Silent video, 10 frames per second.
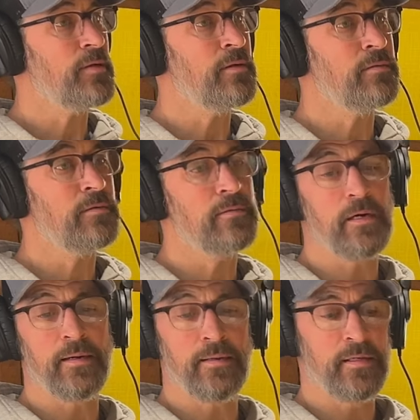You know,
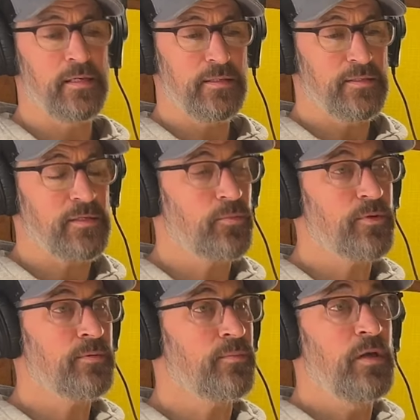uh, that
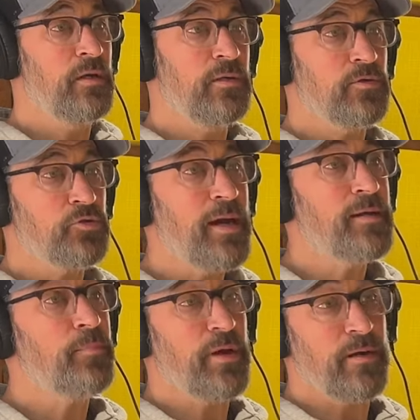we're trying
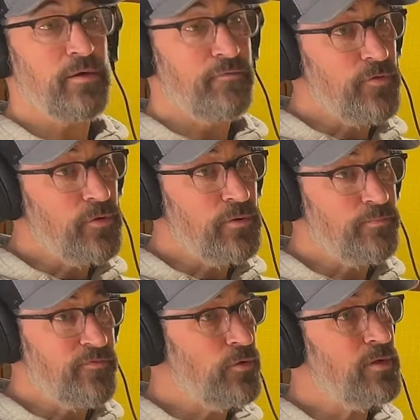to bring good food
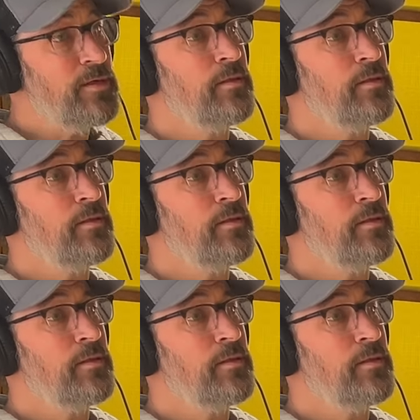food into